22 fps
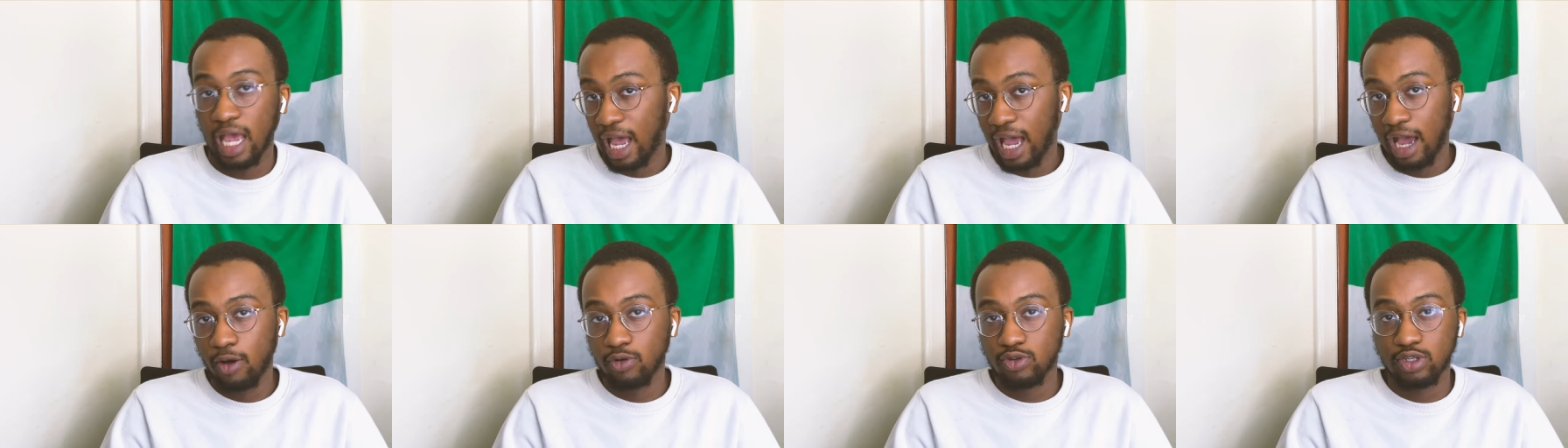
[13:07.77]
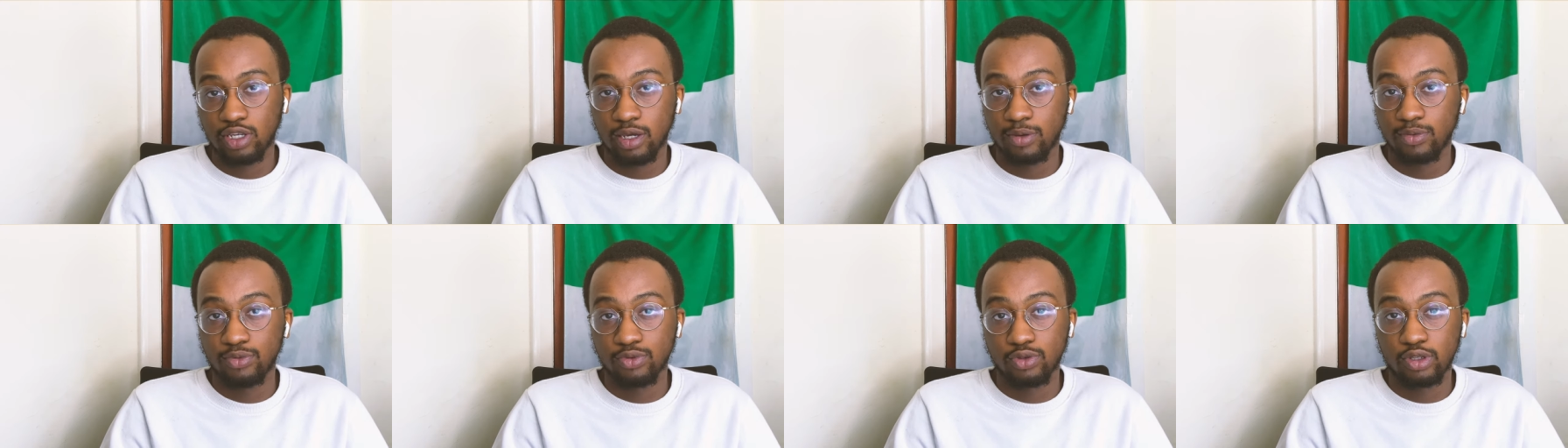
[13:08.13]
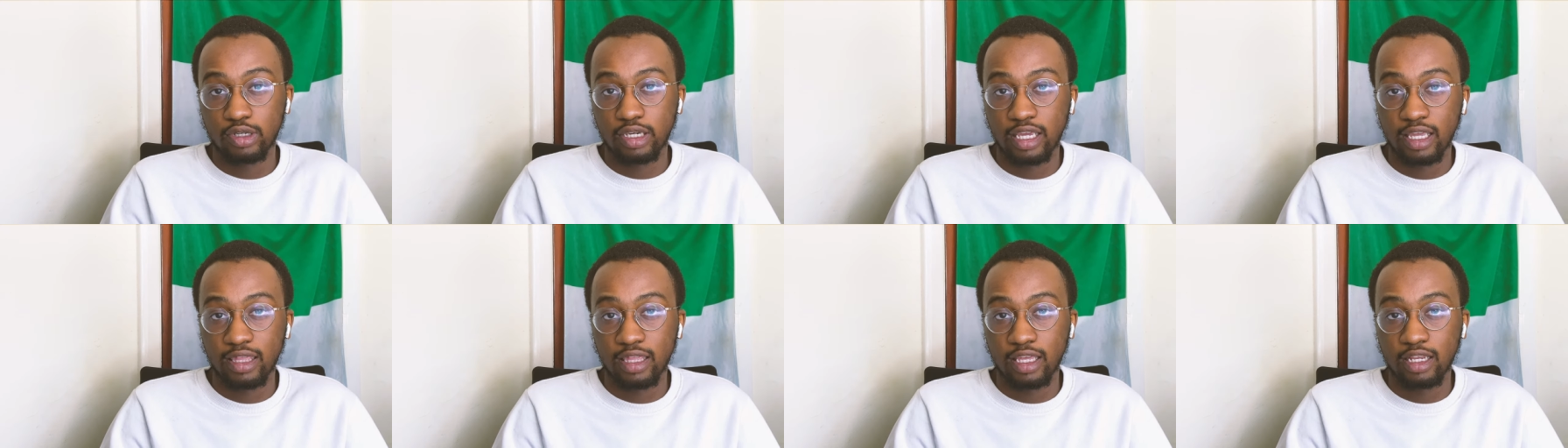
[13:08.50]
I wasn't able to
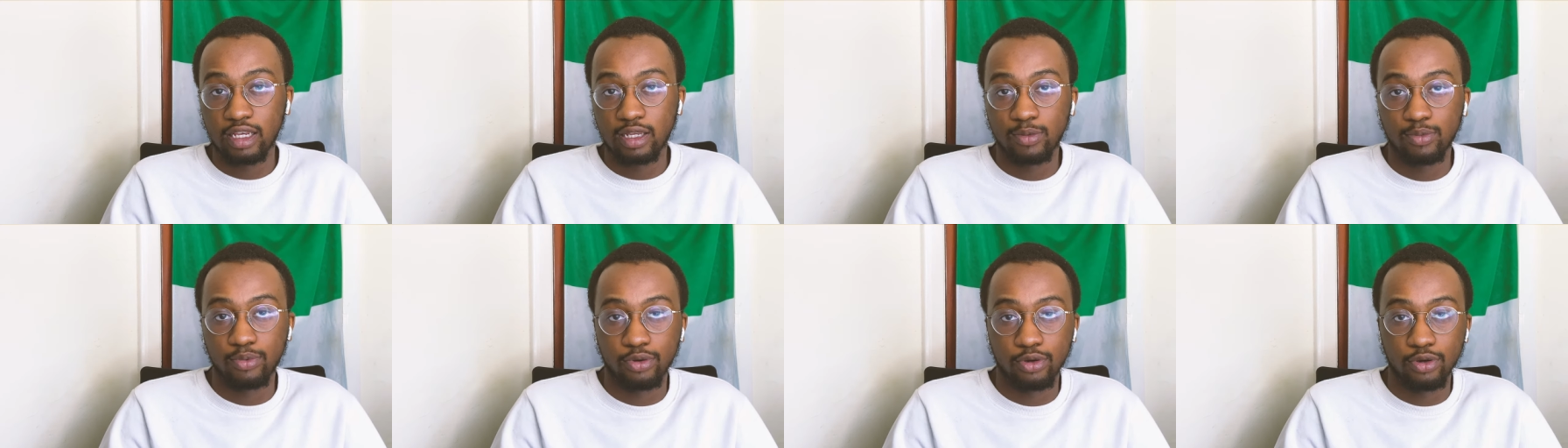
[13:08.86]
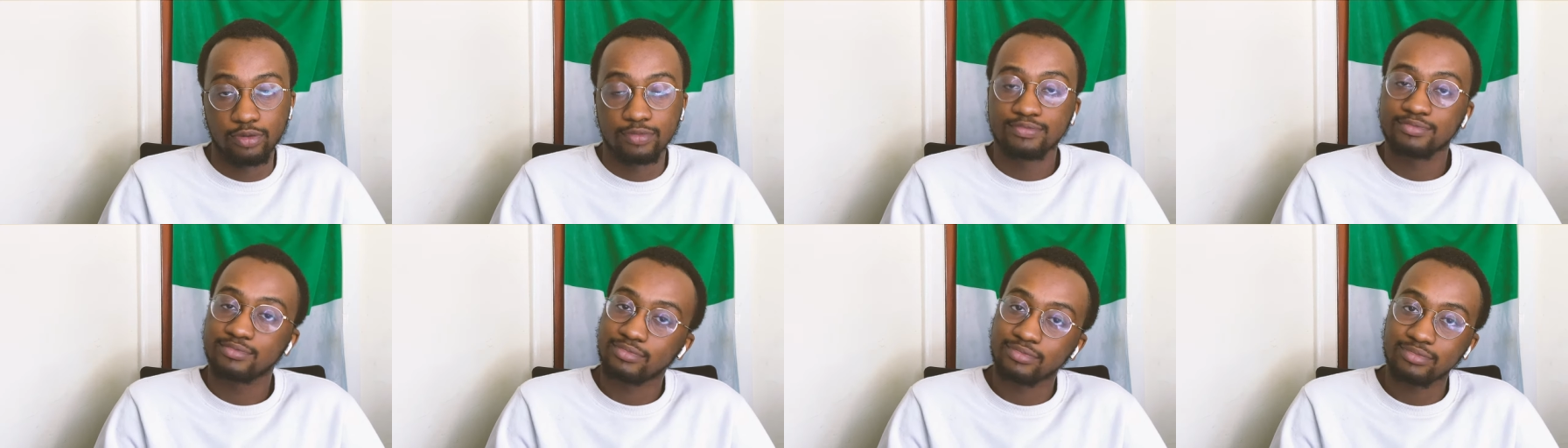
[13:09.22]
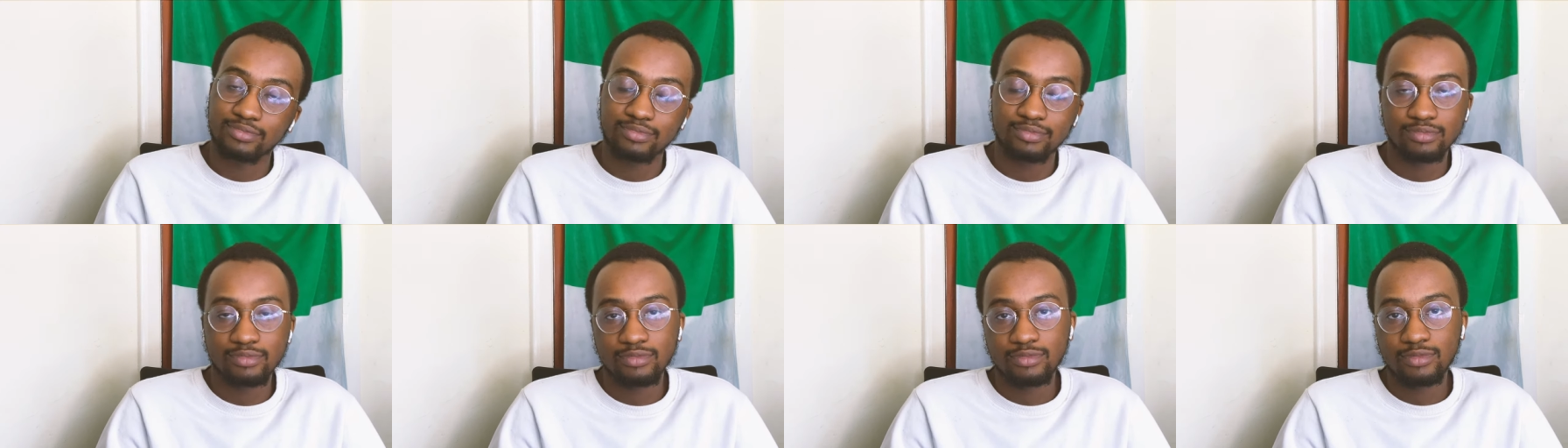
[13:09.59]
get any, but
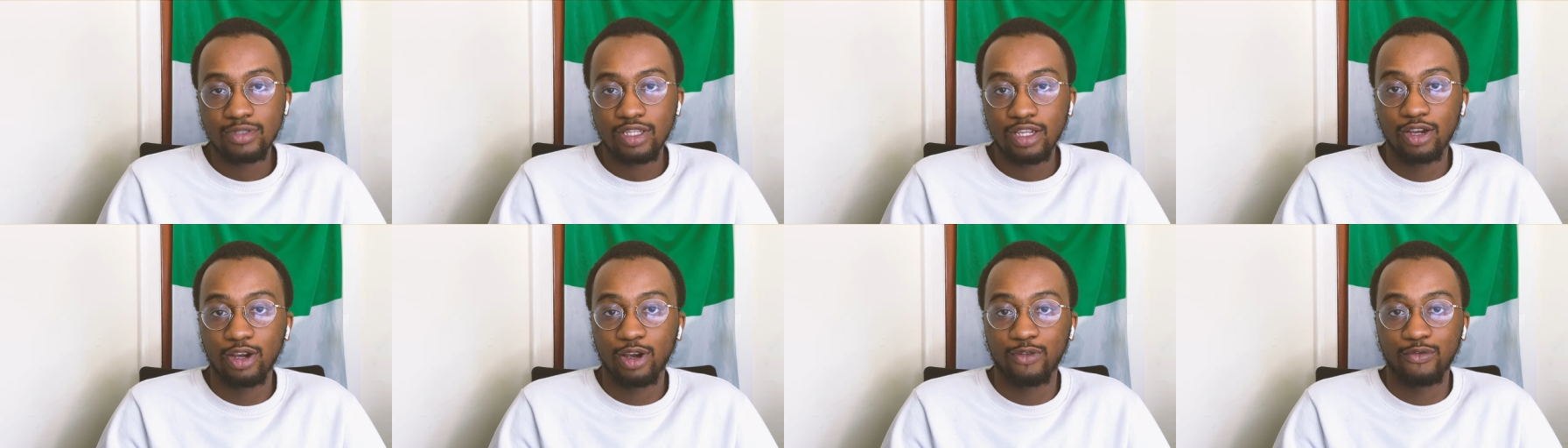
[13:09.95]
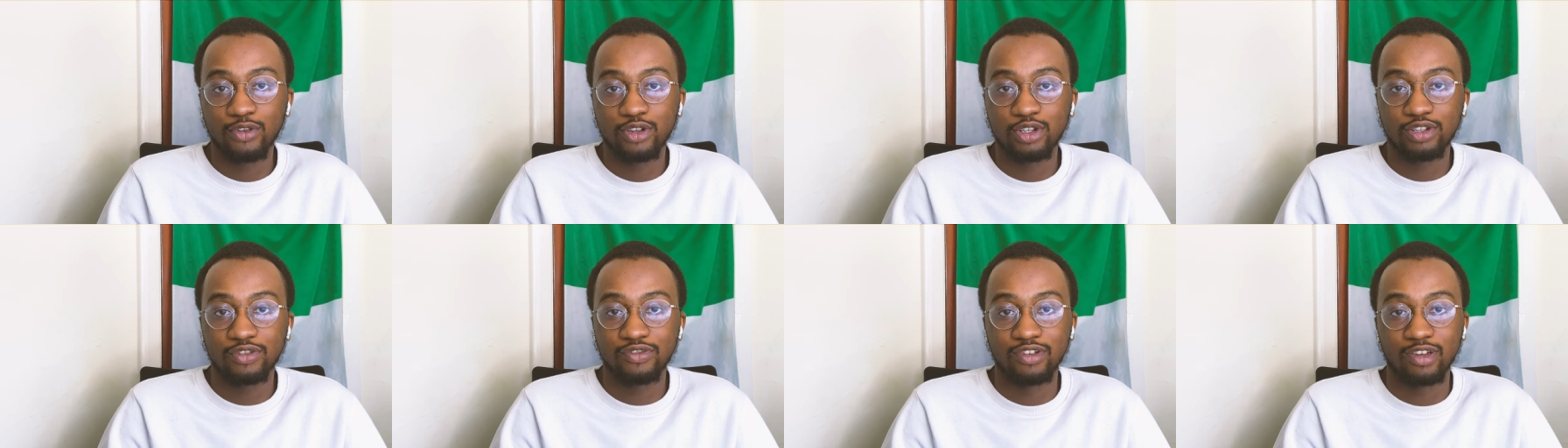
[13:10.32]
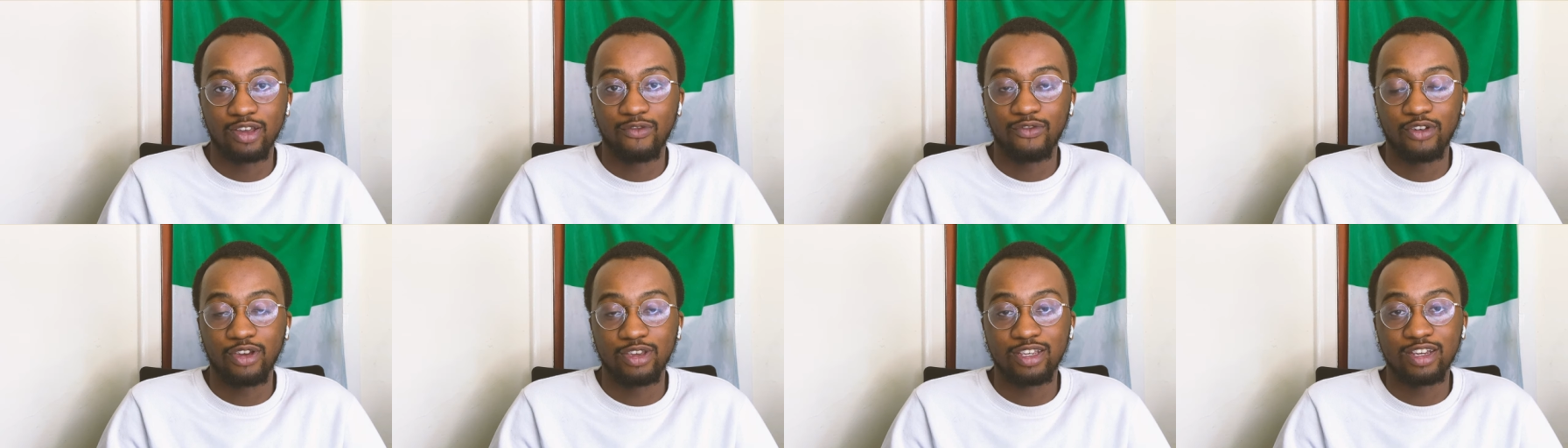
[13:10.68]
Coventry,
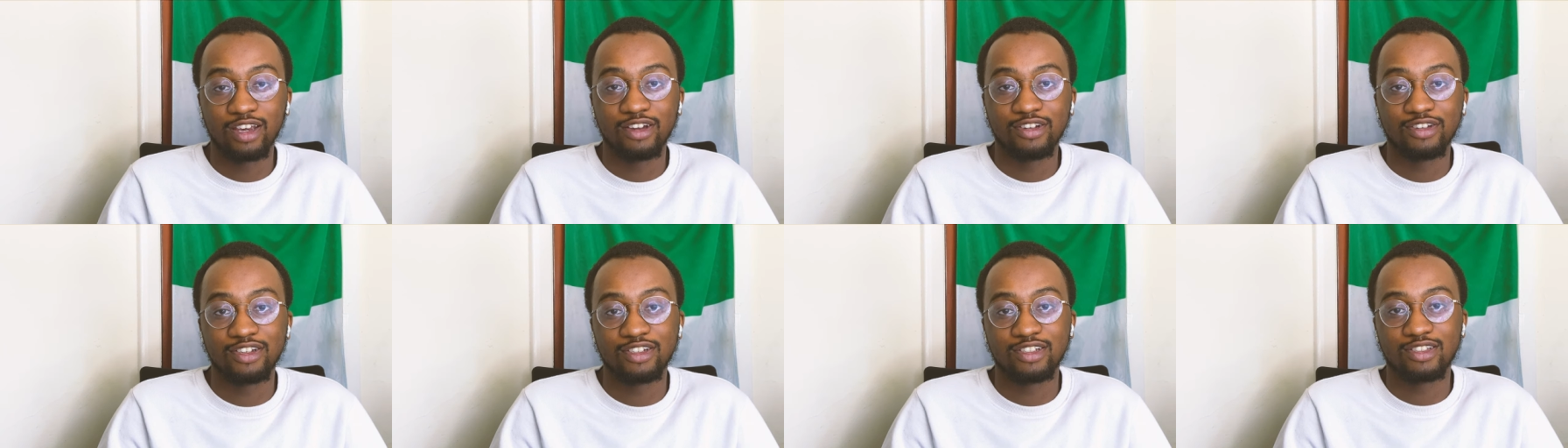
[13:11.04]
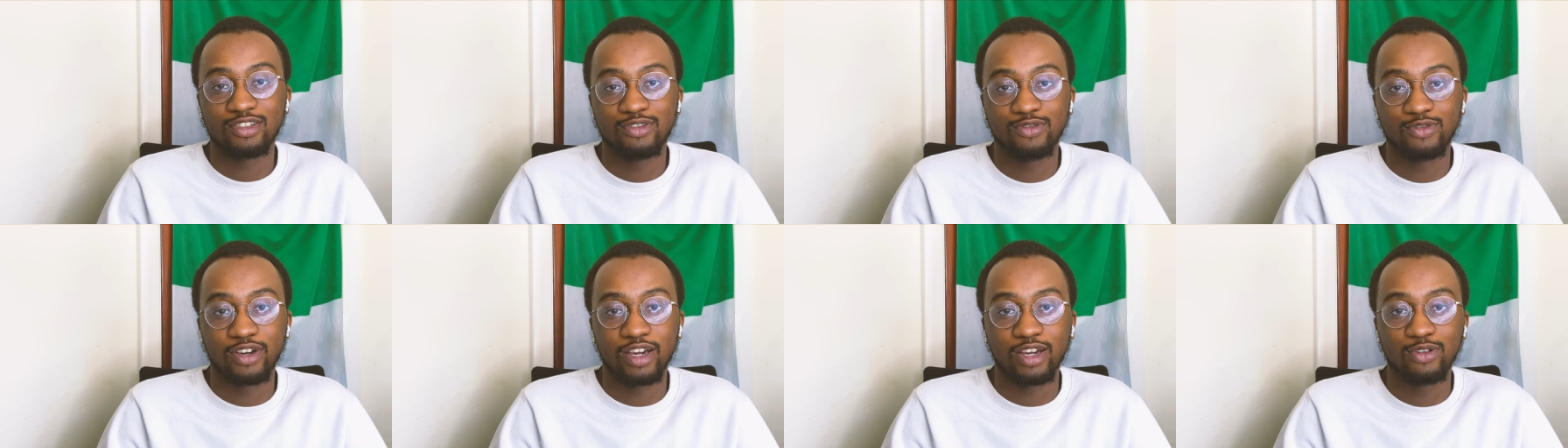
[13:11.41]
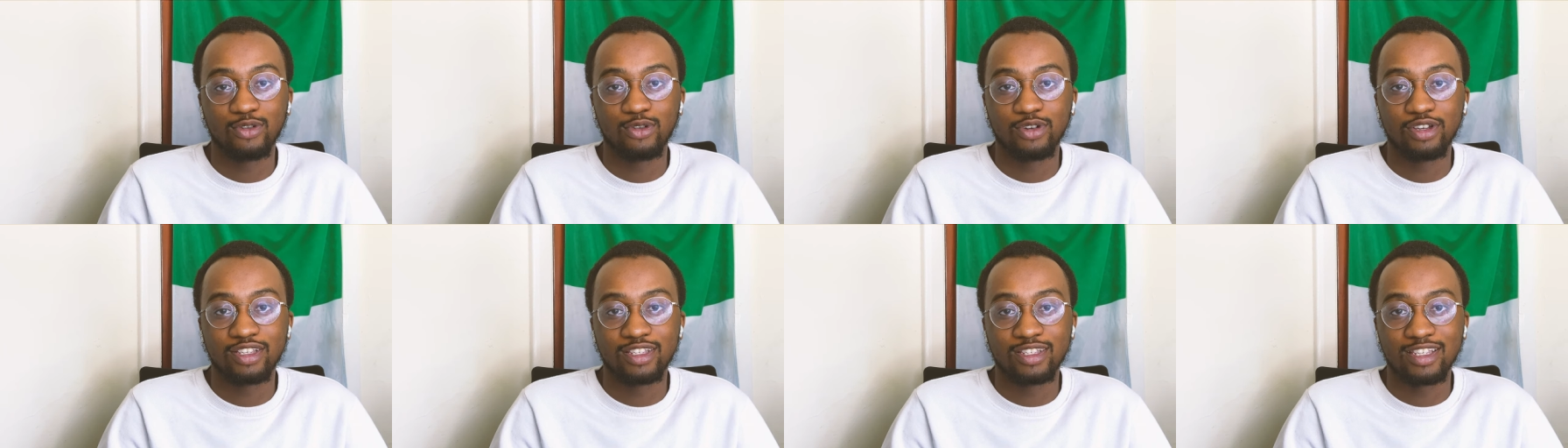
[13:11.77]
if you're hearing this, you can
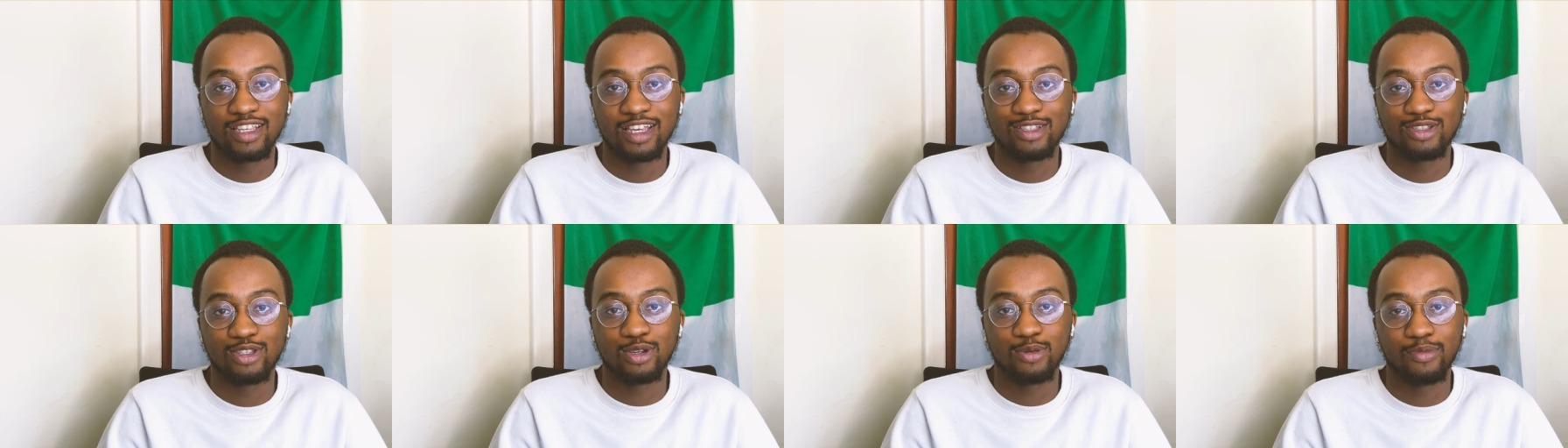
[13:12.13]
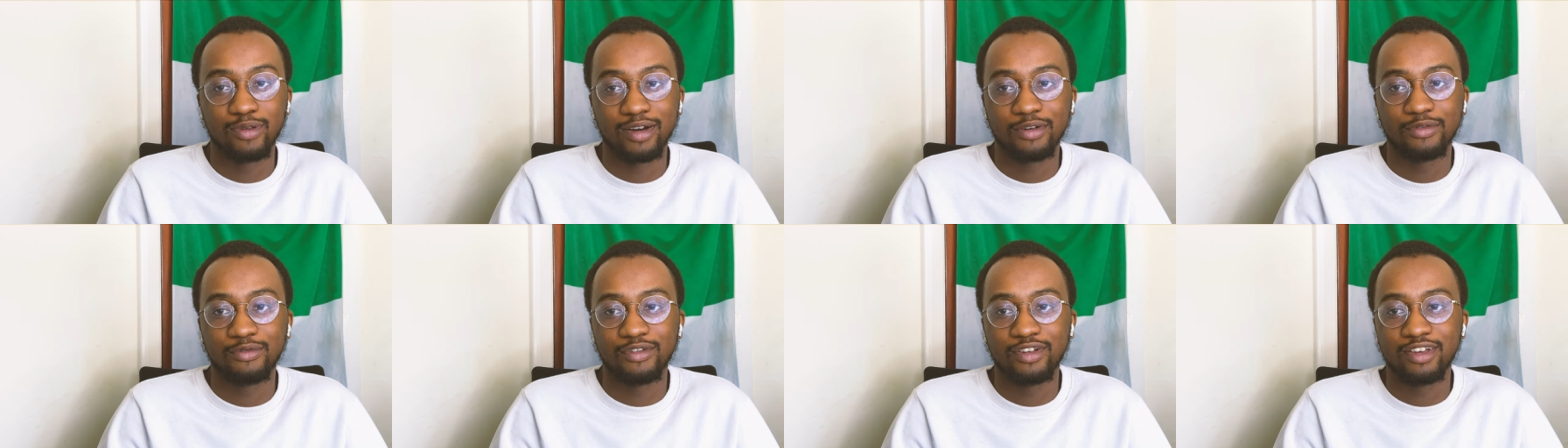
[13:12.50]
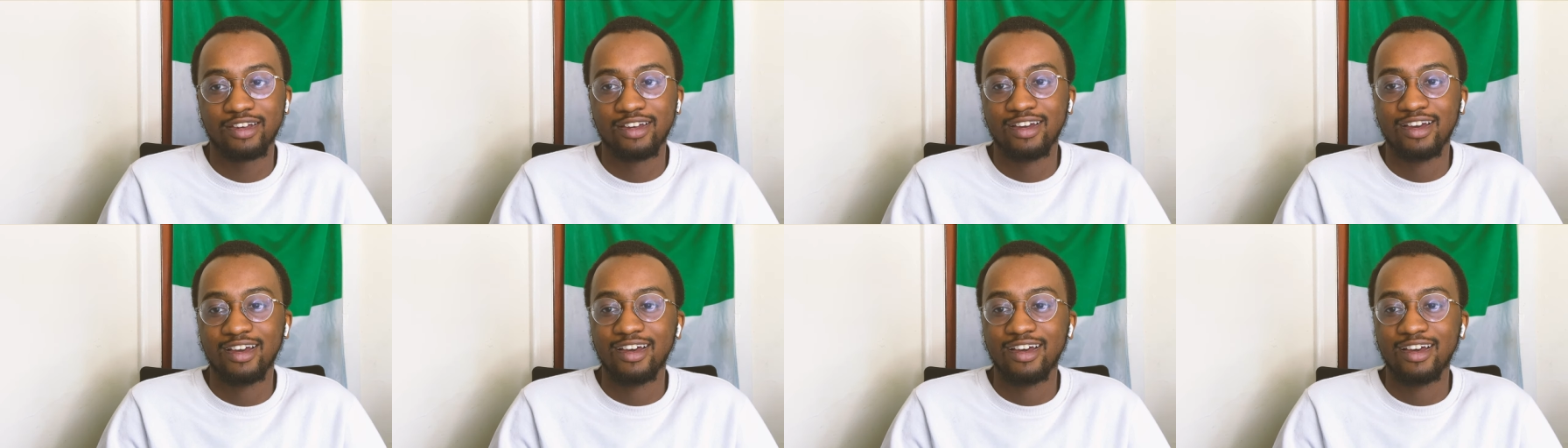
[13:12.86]
always send some my way.